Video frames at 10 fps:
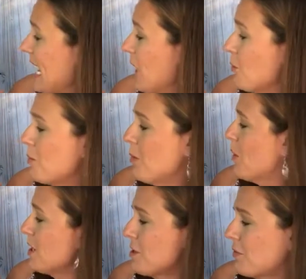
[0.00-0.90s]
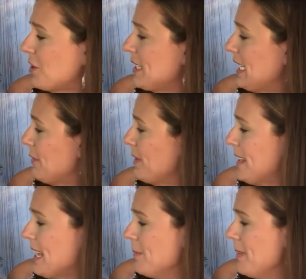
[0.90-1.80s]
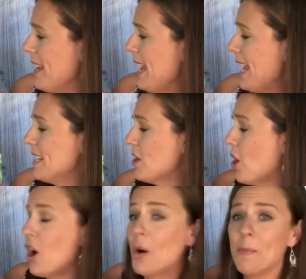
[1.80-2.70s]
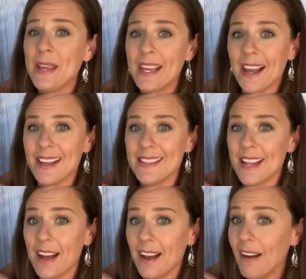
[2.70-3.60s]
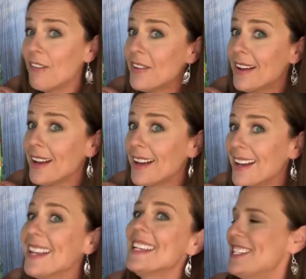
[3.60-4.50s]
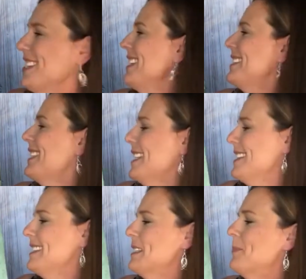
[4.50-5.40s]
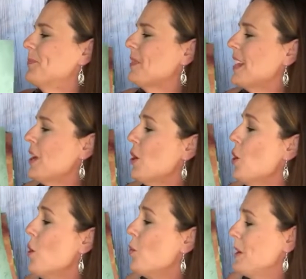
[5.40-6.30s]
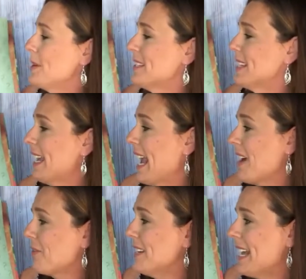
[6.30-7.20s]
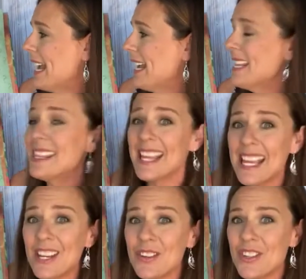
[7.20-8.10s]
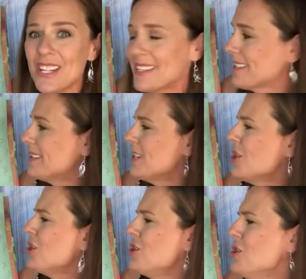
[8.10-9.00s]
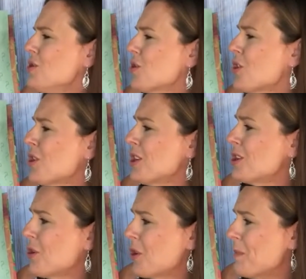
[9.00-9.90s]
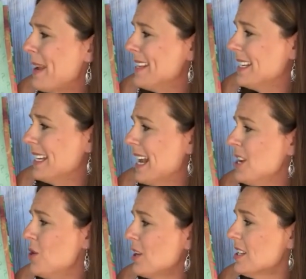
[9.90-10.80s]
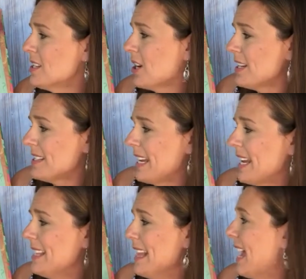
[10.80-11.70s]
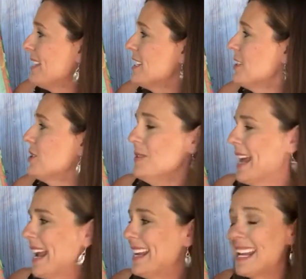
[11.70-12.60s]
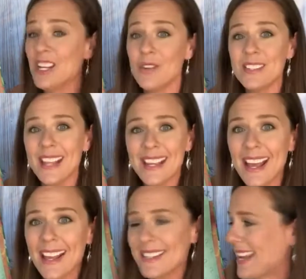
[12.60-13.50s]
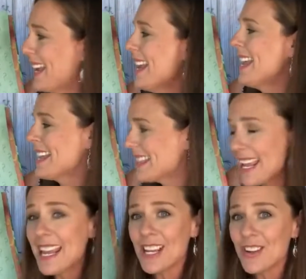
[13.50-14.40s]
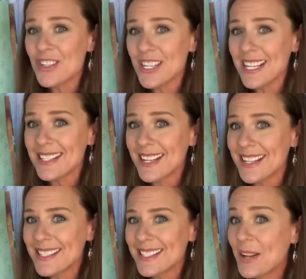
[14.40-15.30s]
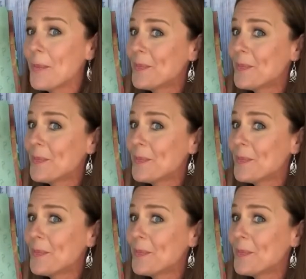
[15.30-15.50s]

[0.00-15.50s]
It will be wonderful to live with him, and it's all because of Jesus. We will say every day, thank you, Jesus. You're amazing, and you can start saying that today. Can you say that? Say, thank you, Jesus.